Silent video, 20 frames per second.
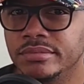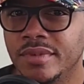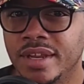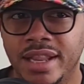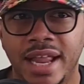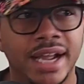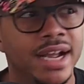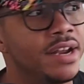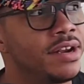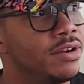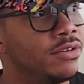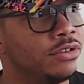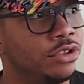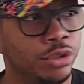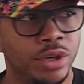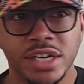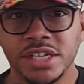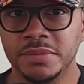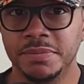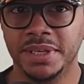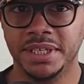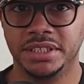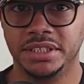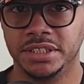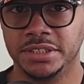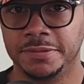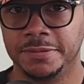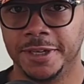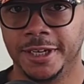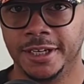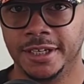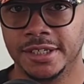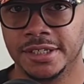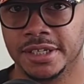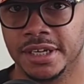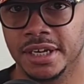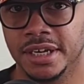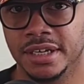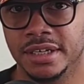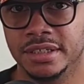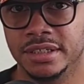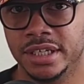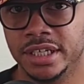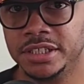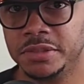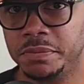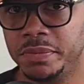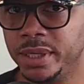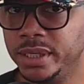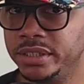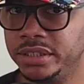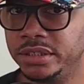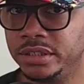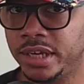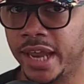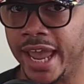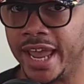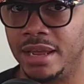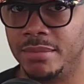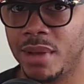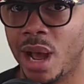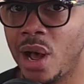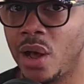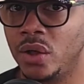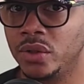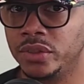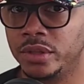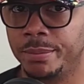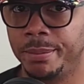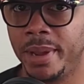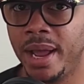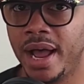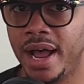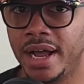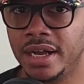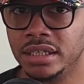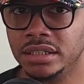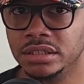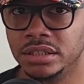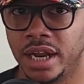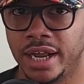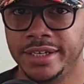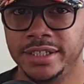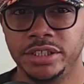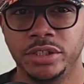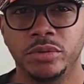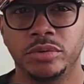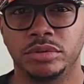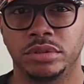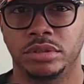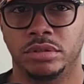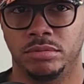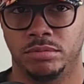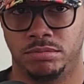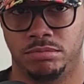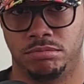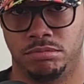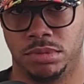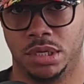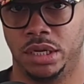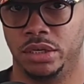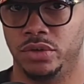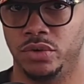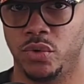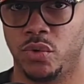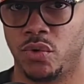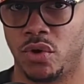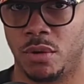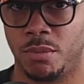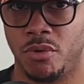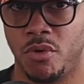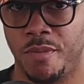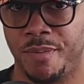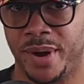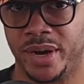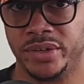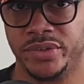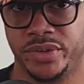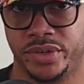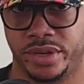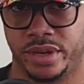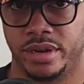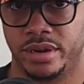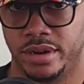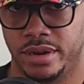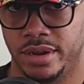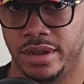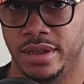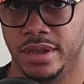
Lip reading: Like, I don't trust bitches because this bitch came out the box like she was a normal person.